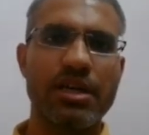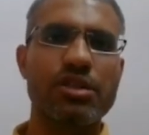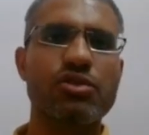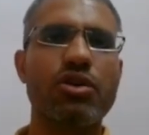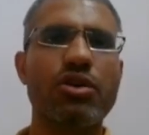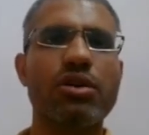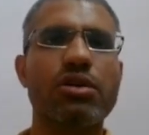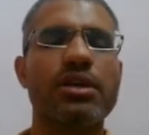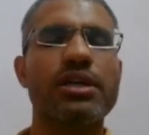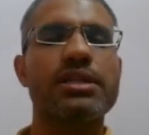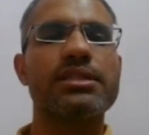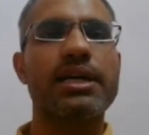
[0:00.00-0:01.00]
So
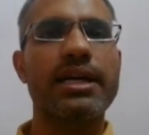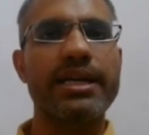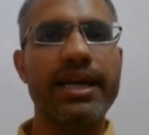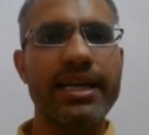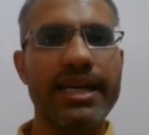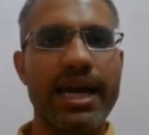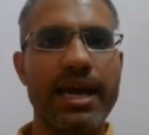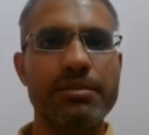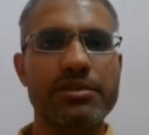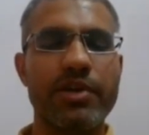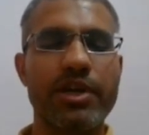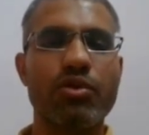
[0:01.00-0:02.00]
certain
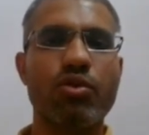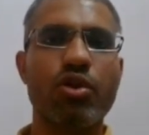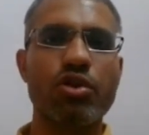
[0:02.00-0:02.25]
times when you go